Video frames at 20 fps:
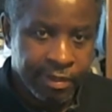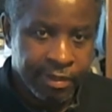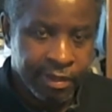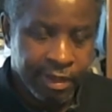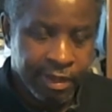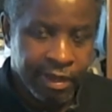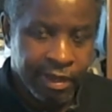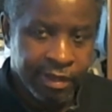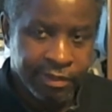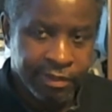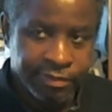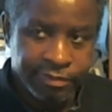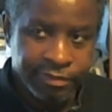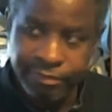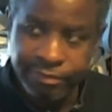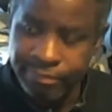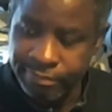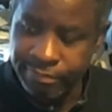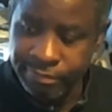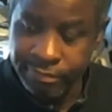
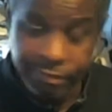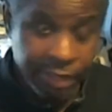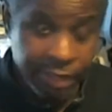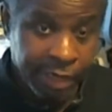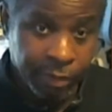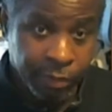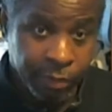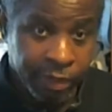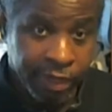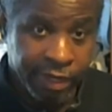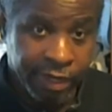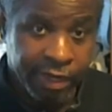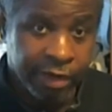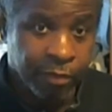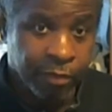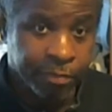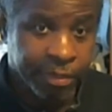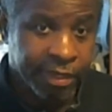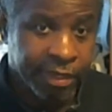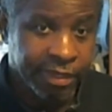Nightwing, and I
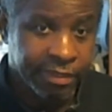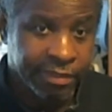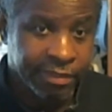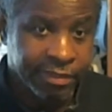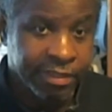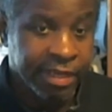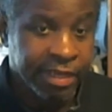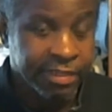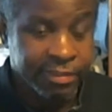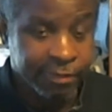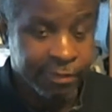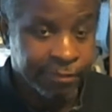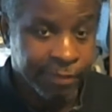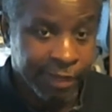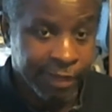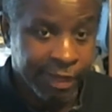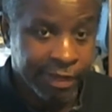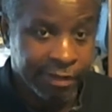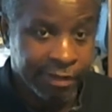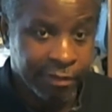hope they test him for
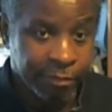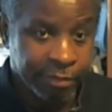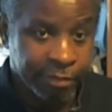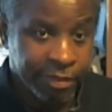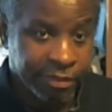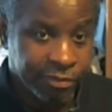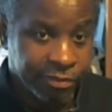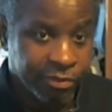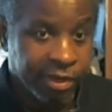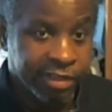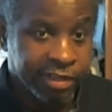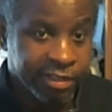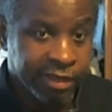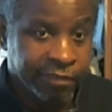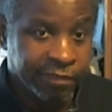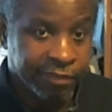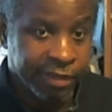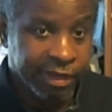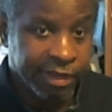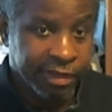that. I hope he tries
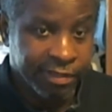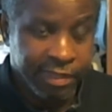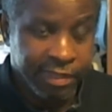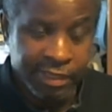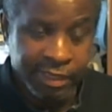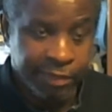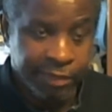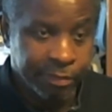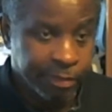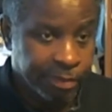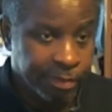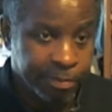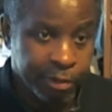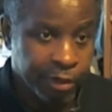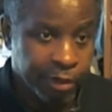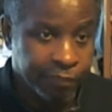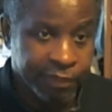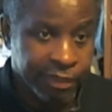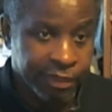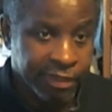out for that, because I think he would be
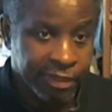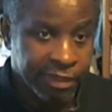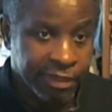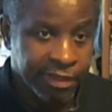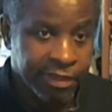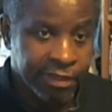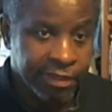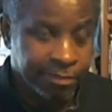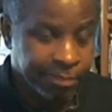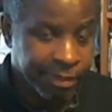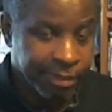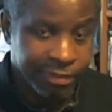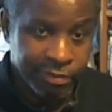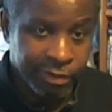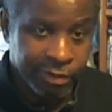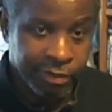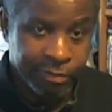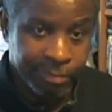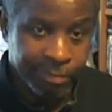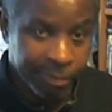perfect based
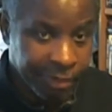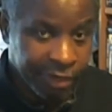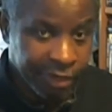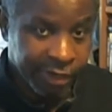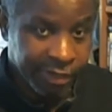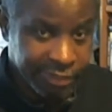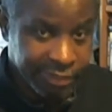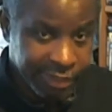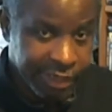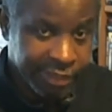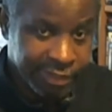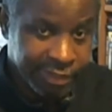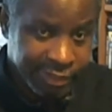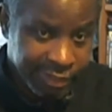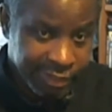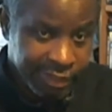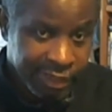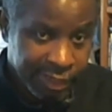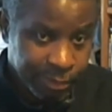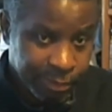on American Assassin.
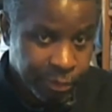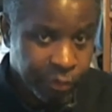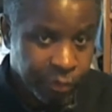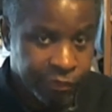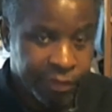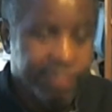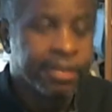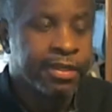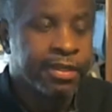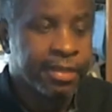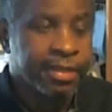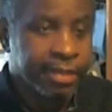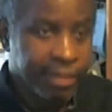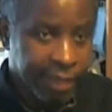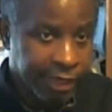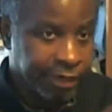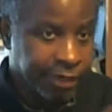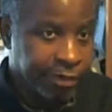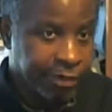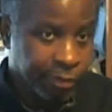See that movie,
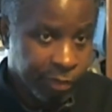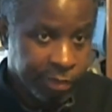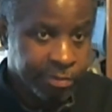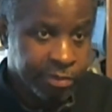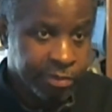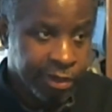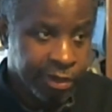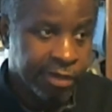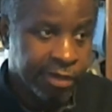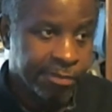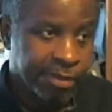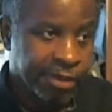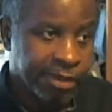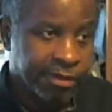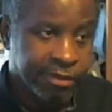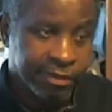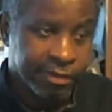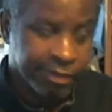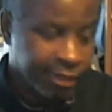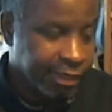and you know what I'm talking about.
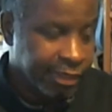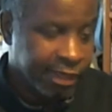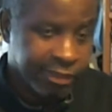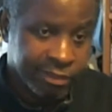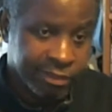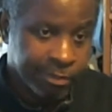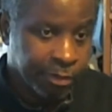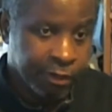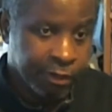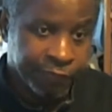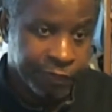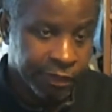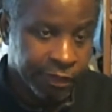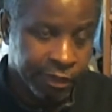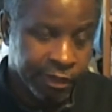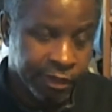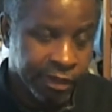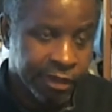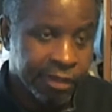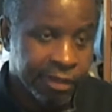He has the perfect
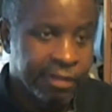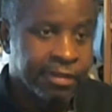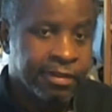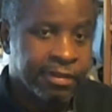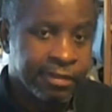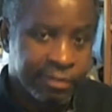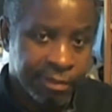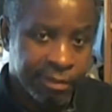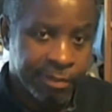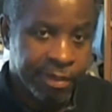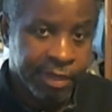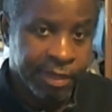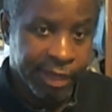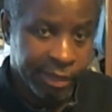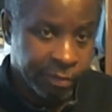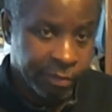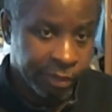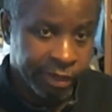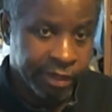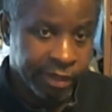look to be
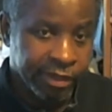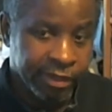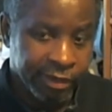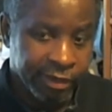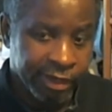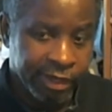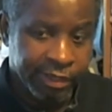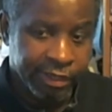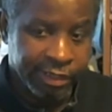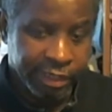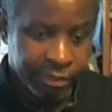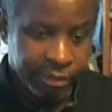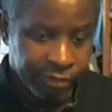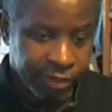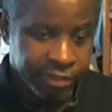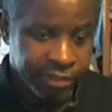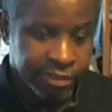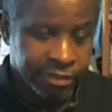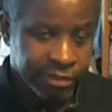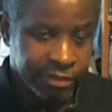Nightwing. Again, Dick
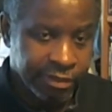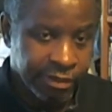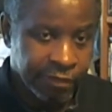Grayson.